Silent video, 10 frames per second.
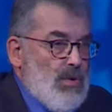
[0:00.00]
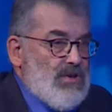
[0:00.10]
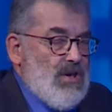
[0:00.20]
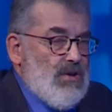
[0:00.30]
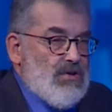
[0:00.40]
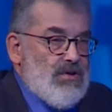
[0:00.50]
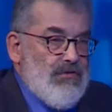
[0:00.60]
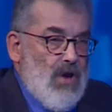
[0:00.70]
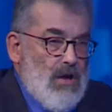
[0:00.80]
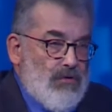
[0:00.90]
we see the
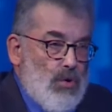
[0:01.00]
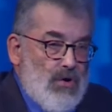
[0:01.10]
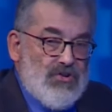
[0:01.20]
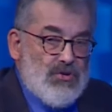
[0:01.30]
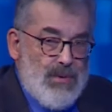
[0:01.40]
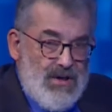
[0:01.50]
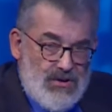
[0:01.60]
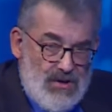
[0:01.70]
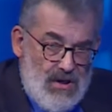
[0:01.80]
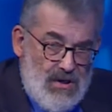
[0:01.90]
survival of
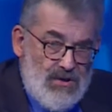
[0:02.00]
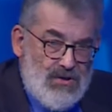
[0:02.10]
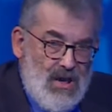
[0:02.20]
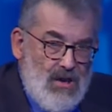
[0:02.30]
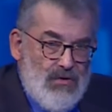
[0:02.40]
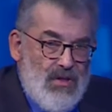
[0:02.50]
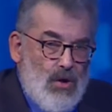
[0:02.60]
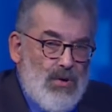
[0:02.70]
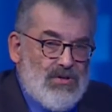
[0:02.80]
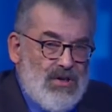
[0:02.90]
species, even
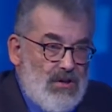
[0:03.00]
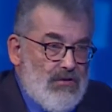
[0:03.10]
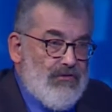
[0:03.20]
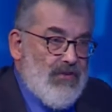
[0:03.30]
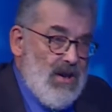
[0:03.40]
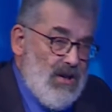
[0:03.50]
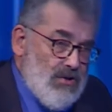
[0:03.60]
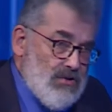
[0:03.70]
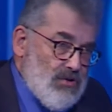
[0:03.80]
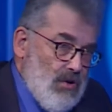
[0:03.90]
though we see the
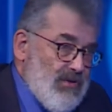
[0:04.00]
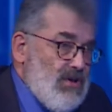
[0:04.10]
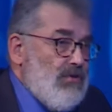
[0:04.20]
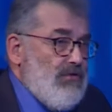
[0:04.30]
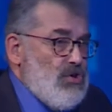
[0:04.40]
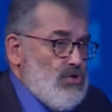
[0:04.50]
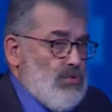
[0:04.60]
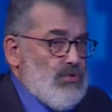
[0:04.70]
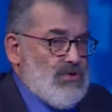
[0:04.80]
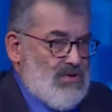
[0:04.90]
failures of
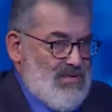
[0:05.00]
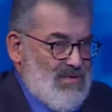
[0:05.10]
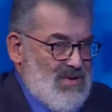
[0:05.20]
individuals.